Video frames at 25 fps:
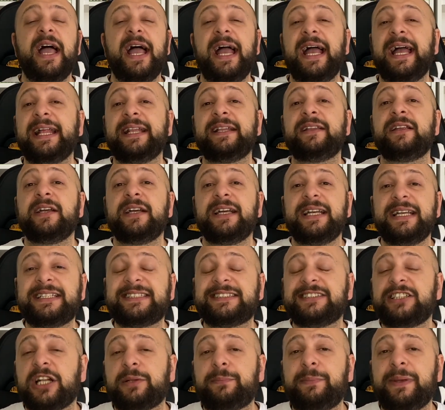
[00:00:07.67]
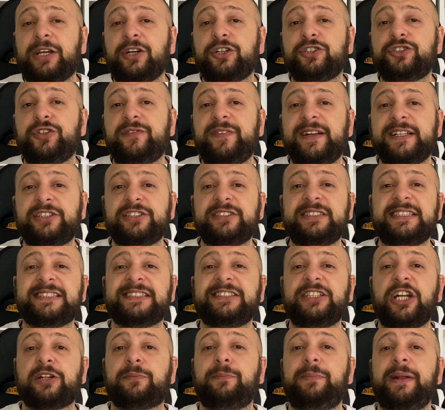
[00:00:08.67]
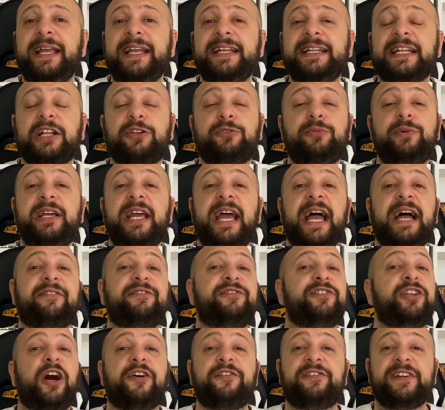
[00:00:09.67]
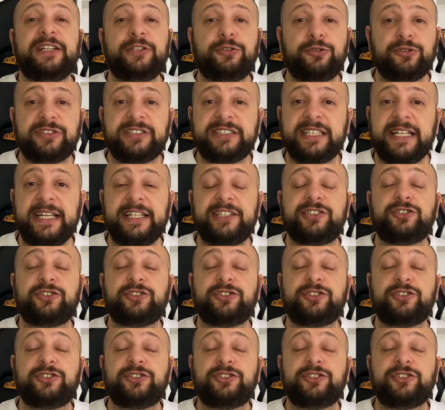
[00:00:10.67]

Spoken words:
And it's not because Juventus is not playing that we have nothing to say.